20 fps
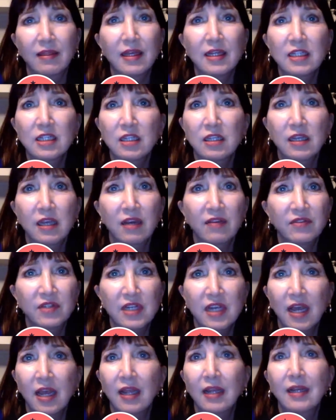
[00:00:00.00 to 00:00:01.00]
Thanks to the
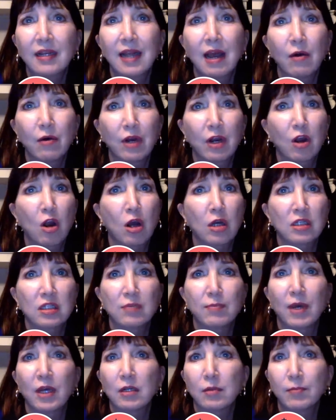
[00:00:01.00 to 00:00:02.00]
FDA, now it costs
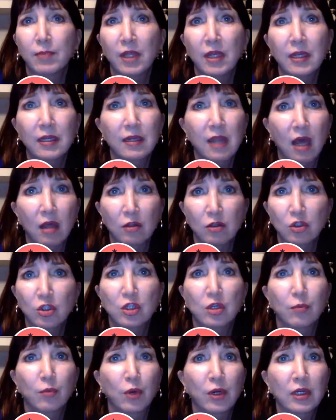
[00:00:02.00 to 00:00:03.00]
about $1 billion
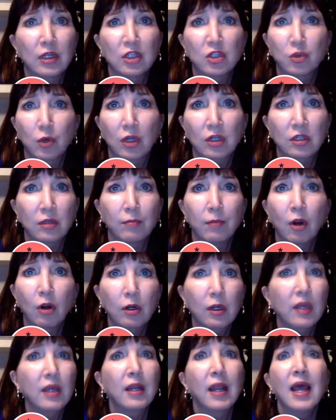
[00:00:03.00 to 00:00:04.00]
to bring a drug to
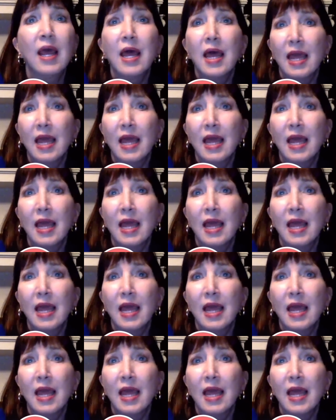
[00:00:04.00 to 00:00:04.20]
market.